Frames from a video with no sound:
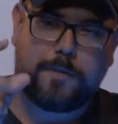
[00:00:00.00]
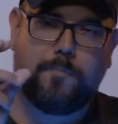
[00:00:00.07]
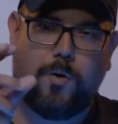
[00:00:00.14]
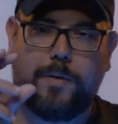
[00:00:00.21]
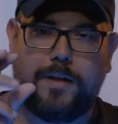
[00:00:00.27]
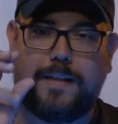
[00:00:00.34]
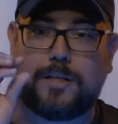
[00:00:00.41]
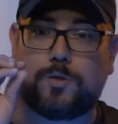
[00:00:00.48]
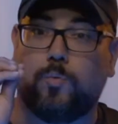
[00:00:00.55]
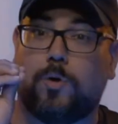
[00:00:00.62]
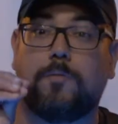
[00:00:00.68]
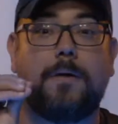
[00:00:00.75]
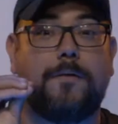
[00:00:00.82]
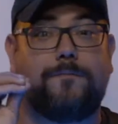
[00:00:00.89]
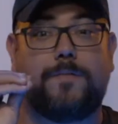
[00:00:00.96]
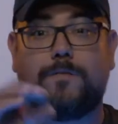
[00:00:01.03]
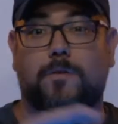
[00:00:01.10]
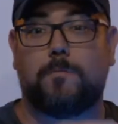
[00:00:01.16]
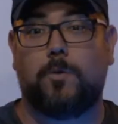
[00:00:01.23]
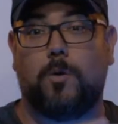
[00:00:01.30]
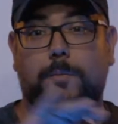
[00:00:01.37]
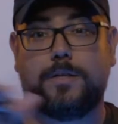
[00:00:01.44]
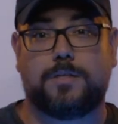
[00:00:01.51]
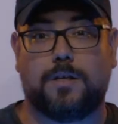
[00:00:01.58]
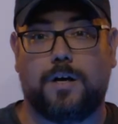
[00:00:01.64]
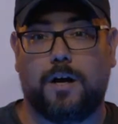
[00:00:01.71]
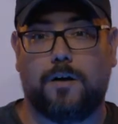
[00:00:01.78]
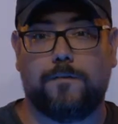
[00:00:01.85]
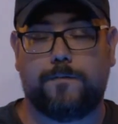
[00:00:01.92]
moment, and that's one of my favorite moments
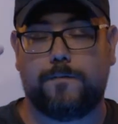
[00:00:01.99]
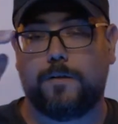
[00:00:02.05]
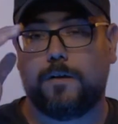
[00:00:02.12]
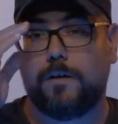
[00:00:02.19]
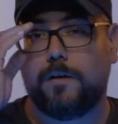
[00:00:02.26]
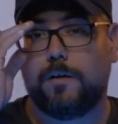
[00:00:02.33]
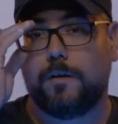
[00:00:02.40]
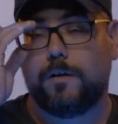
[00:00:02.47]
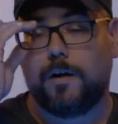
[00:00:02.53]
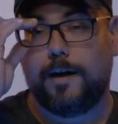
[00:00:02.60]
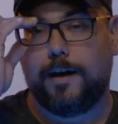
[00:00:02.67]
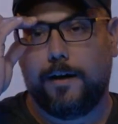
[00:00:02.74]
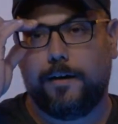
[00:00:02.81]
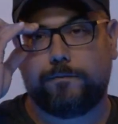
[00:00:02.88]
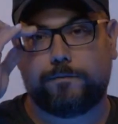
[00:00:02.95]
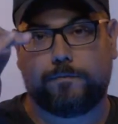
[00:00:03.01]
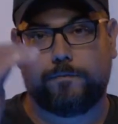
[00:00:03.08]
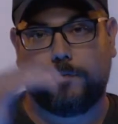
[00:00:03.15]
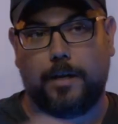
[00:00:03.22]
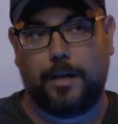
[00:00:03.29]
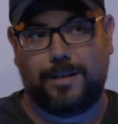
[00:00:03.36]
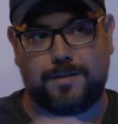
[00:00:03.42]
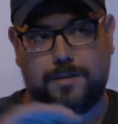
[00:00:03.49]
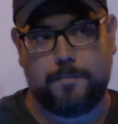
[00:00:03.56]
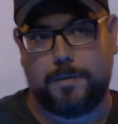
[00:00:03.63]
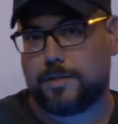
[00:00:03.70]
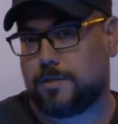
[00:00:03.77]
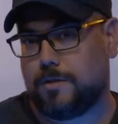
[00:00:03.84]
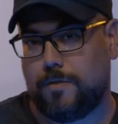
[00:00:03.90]
of uh, Into the
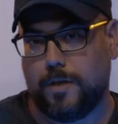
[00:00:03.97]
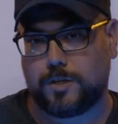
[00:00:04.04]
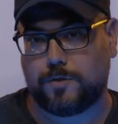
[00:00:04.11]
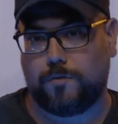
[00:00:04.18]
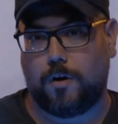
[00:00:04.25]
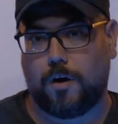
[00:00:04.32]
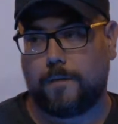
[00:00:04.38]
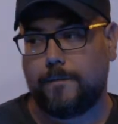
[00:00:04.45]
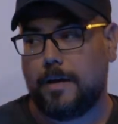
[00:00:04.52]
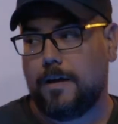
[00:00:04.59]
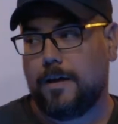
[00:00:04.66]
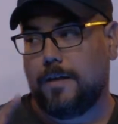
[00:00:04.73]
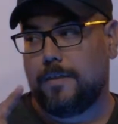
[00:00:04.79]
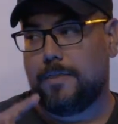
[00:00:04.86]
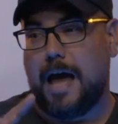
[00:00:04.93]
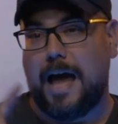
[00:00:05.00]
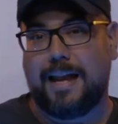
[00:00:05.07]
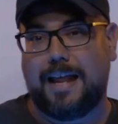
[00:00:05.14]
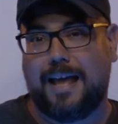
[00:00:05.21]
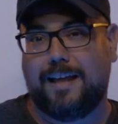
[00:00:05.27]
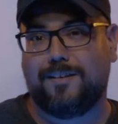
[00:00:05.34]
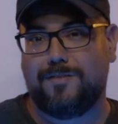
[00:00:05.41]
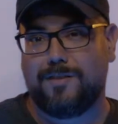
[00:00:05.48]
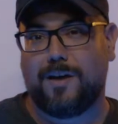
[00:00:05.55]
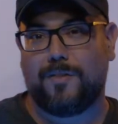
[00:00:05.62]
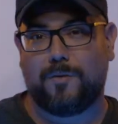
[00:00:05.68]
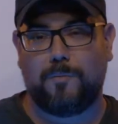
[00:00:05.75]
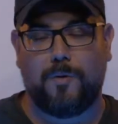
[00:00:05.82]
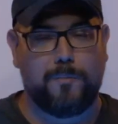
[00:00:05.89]
Mist thus far. That, and the
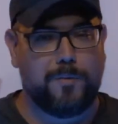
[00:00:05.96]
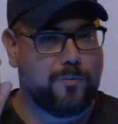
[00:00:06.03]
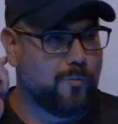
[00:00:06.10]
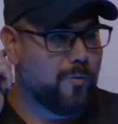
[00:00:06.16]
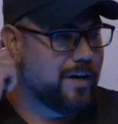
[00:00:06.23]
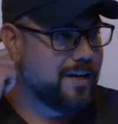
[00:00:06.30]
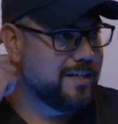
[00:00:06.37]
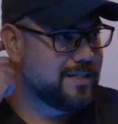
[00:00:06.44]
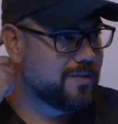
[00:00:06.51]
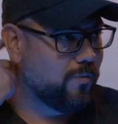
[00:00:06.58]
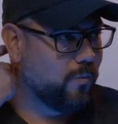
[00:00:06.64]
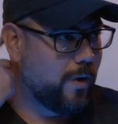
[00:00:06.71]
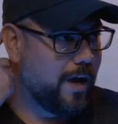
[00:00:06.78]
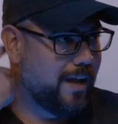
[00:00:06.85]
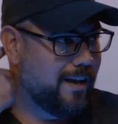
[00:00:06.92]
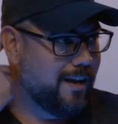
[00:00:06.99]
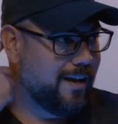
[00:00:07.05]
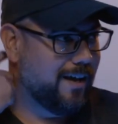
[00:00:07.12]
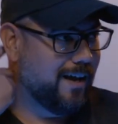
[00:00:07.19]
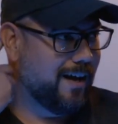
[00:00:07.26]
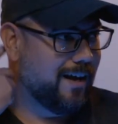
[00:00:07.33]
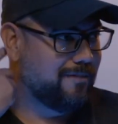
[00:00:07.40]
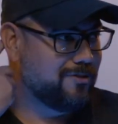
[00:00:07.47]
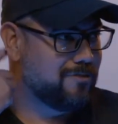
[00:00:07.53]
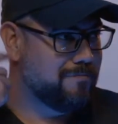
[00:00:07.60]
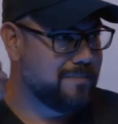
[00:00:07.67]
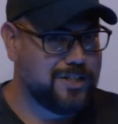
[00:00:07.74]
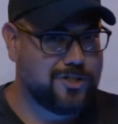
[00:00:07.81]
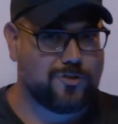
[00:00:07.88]
other moment was when
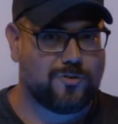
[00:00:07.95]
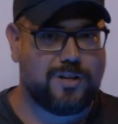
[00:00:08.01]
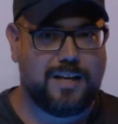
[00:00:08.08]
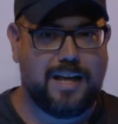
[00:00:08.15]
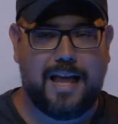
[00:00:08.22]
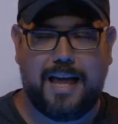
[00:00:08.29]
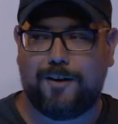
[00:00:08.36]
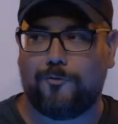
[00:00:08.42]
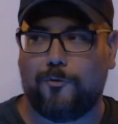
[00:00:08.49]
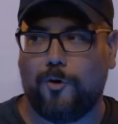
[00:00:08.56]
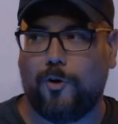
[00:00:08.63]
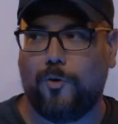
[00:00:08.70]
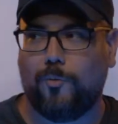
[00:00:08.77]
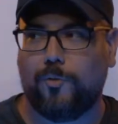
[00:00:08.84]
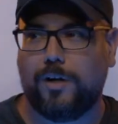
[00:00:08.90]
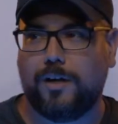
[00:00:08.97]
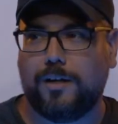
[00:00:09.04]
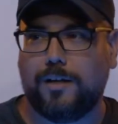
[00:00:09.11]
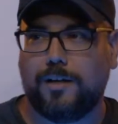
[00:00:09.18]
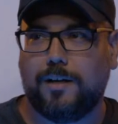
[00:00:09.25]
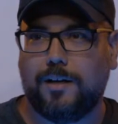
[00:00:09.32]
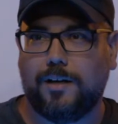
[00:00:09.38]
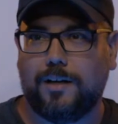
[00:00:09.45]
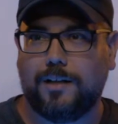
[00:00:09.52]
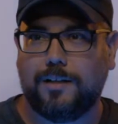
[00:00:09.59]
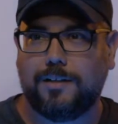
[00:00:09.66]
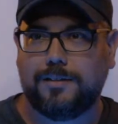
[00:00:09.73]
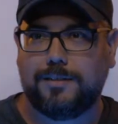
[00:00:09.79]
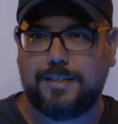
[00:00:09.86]
Dimitri and Roan
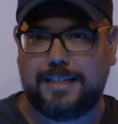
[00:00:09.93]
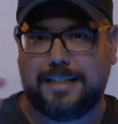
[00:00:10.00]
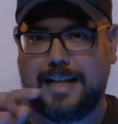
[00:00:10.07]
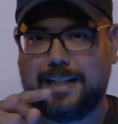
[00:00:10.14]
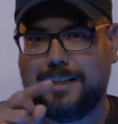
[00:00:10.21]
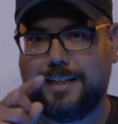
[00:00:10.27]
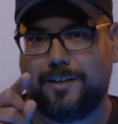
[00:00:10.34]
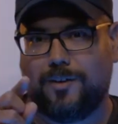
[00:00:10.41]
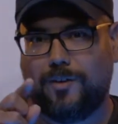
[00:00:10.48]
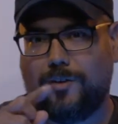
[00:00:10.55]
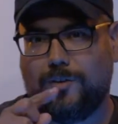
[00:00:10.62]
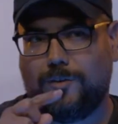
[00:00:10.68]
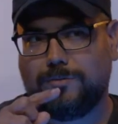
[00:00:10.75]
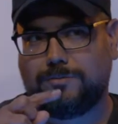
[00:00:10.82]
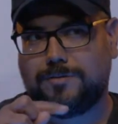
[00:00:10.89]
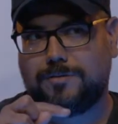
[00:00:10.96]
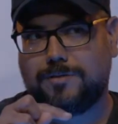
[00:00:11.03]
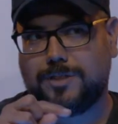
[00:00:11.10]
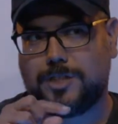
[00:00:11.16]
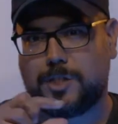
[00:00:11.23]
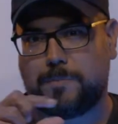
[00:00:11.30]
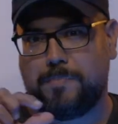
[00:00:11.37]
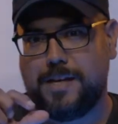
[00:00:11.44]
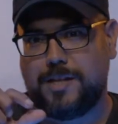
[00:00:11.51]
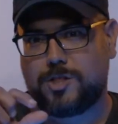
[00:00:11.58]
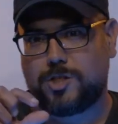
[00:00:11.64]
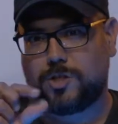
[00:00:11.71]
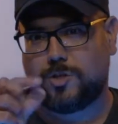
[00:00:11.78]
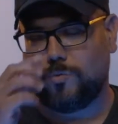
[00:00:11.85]
did that little
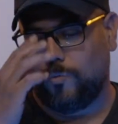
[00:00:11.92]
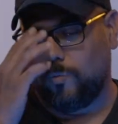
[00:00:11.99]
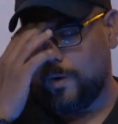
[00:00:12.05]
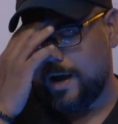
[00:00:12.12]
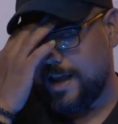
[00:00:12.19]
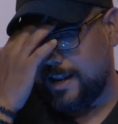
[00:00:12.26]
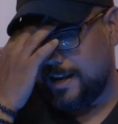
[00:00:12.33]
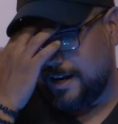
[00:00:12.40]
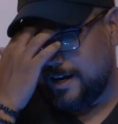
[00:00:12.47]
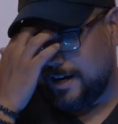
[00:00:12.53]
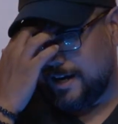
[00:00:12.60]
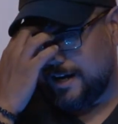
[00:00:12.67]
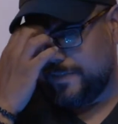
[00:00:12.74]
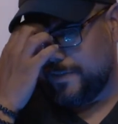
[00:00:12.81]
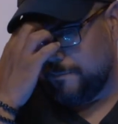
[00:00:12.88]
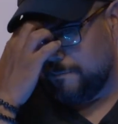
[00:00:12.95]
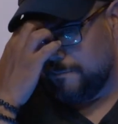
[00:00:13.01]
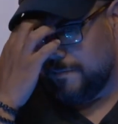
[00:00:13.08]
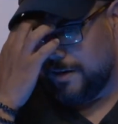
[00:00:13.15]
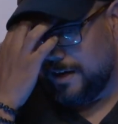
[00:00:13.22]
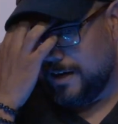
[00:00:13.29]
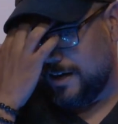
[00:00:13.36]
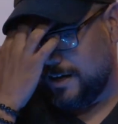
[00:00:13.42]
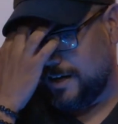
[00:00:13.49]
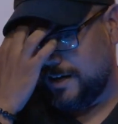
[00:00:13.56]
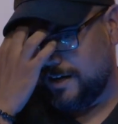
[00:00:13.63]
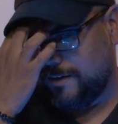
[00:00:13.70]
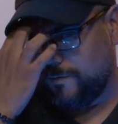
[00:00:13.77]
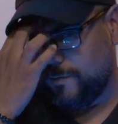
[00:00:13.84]
speech when
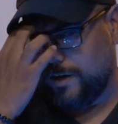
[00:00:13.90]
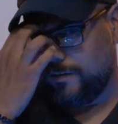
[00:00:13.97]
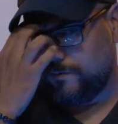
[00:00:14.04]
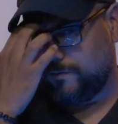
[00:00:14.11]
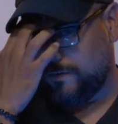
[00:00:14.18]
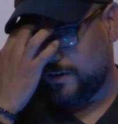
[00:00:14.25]
Erwin